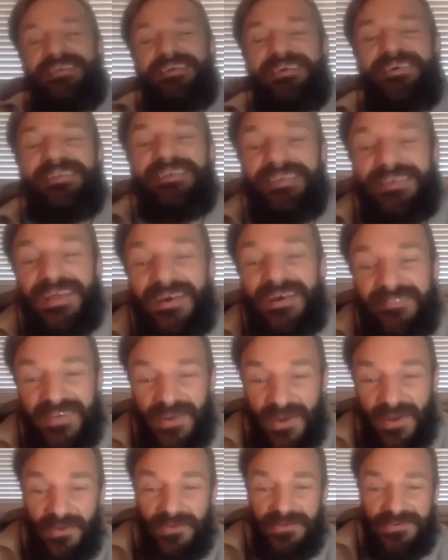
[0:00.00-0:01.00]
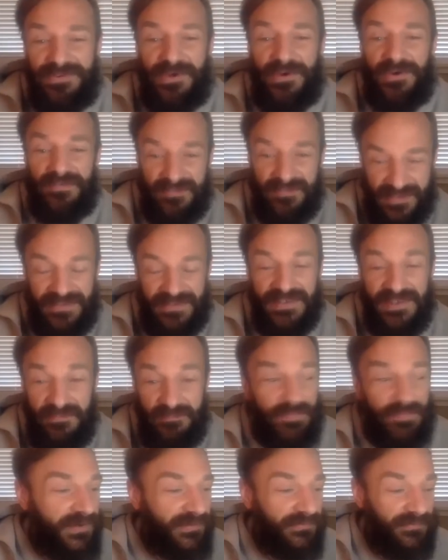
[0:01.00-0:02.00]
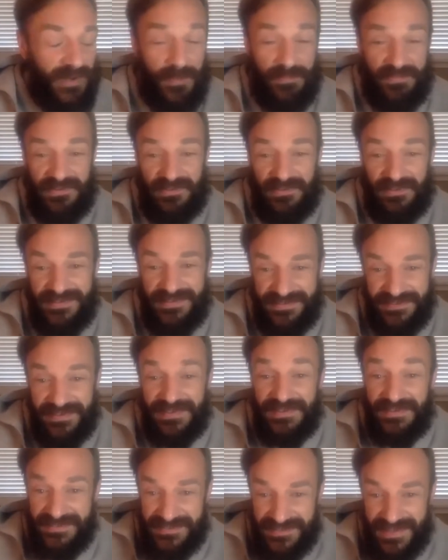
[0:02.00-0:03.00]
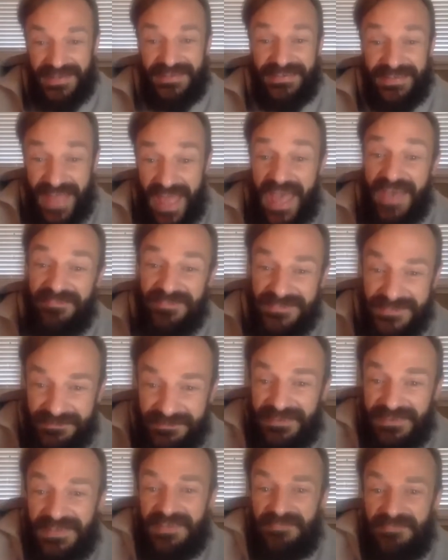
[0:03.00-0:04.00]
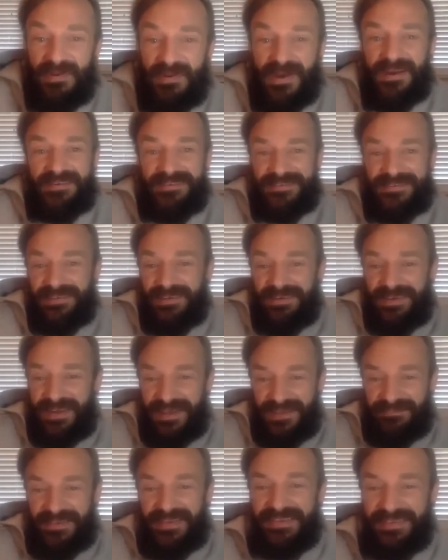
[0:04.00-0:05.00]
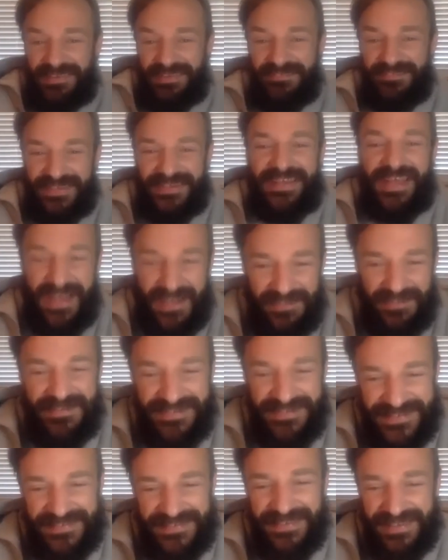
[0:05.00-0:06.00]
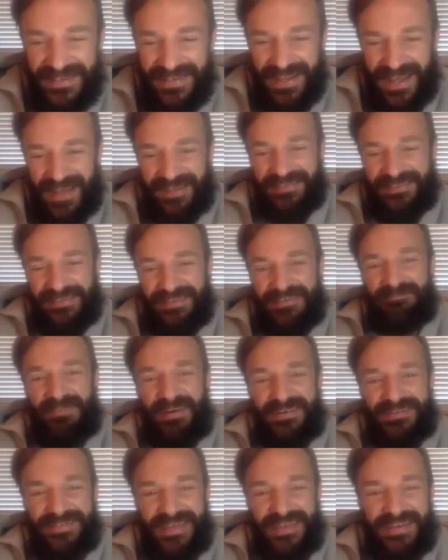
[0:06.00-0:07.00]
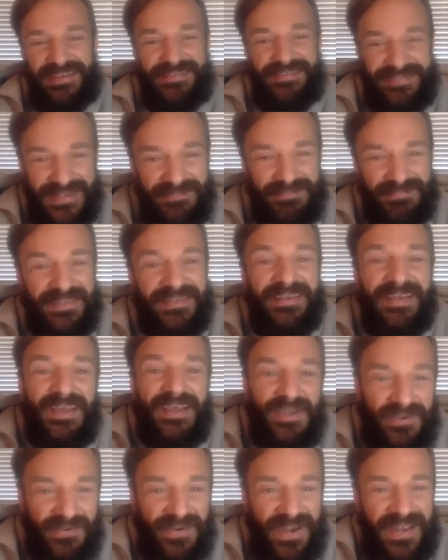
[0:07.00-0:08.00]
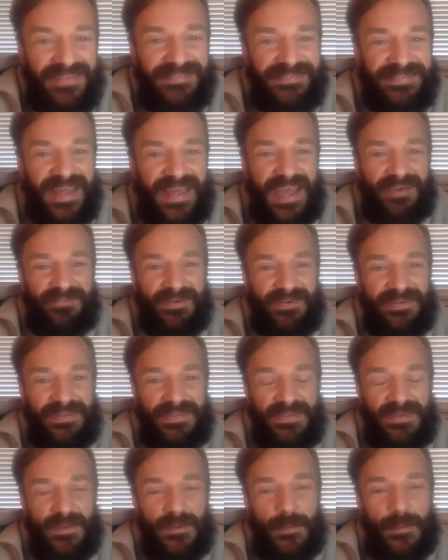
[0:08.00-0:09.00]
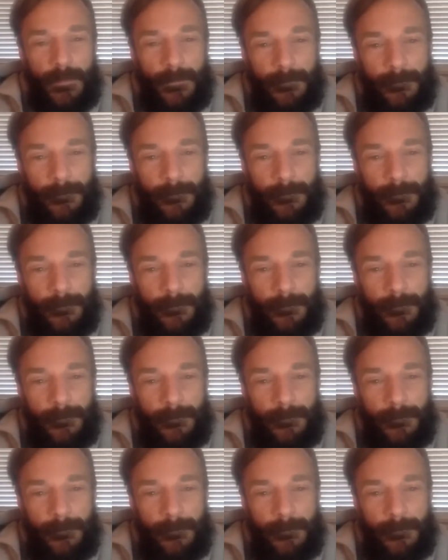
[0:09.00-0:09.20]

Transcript: You're gonna love it. Also, if Cliff Bar reps are listening, send Gavin some Cliff Bars. You know what I mean? Like, we need helmets and Cliff Bars out of this. Timmy, Craig snack. What do you think?